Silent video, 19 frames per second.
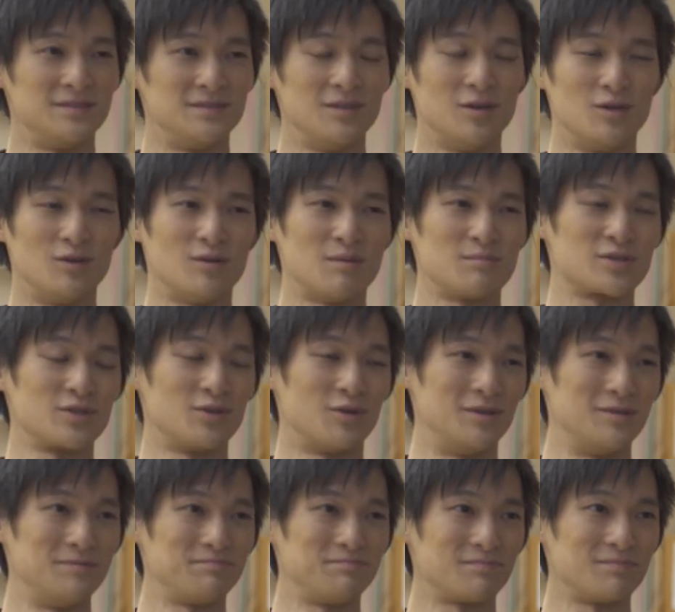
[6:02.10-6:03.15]
No, I'm
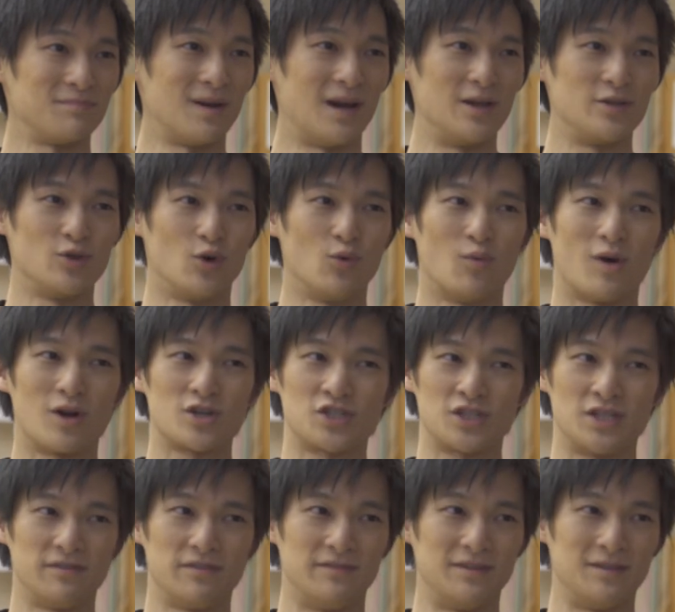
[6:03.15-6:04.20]
sorry. I don't watch
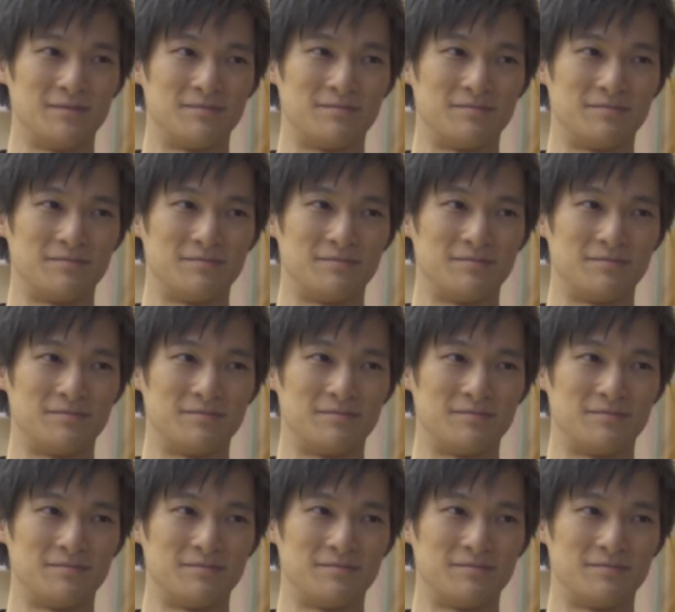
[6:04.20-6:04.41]
TV.